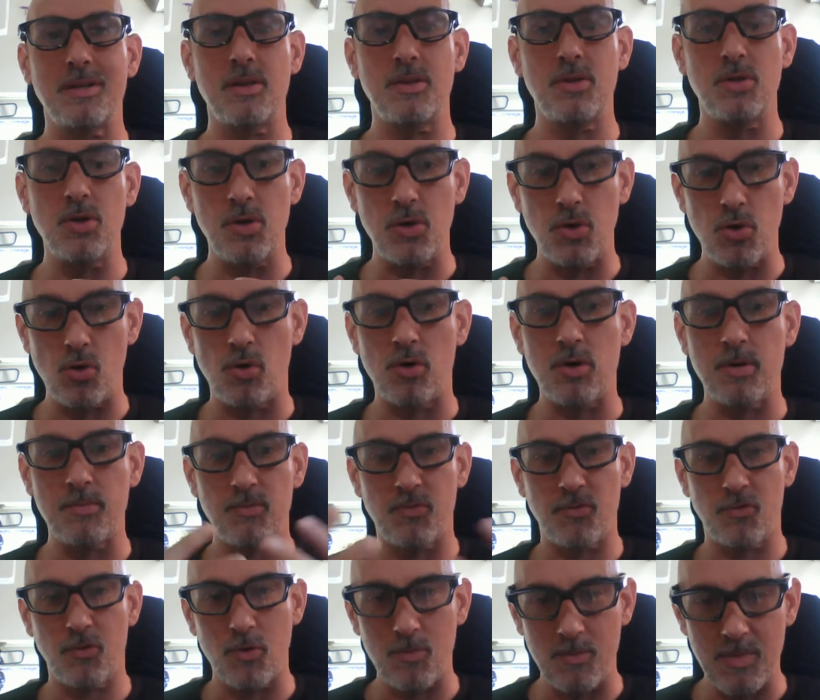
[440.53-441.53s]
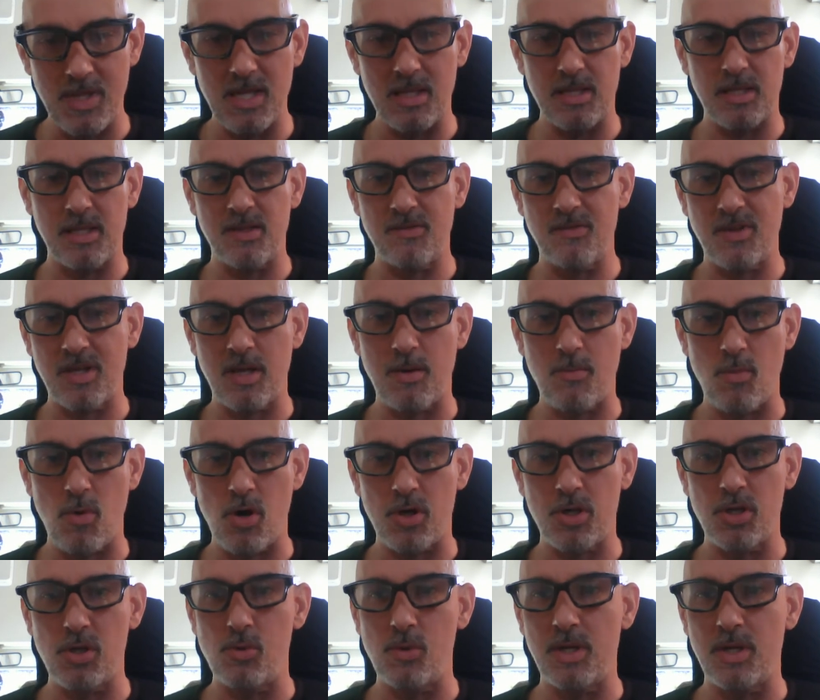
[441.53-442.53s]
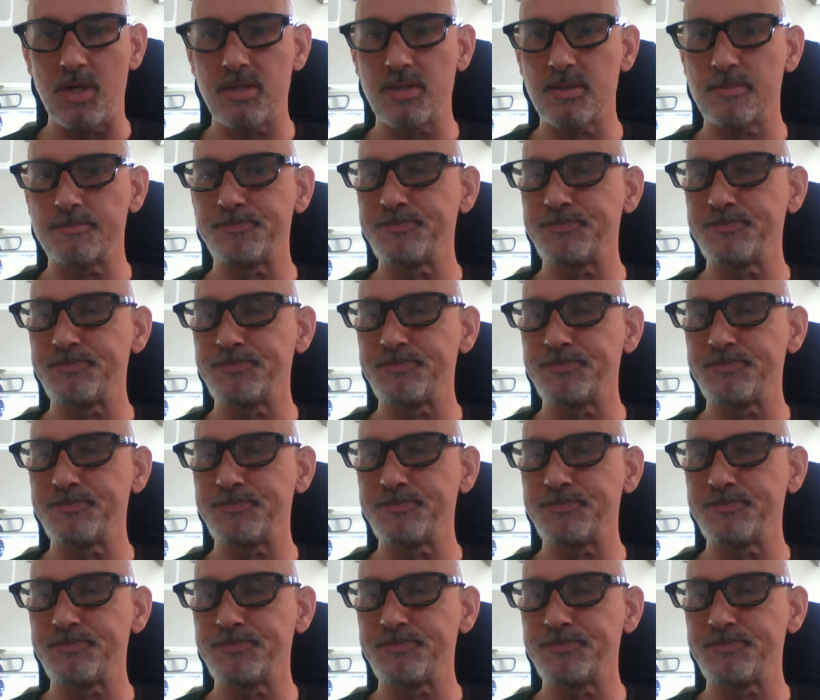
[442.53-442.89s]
the norm for me living among you is.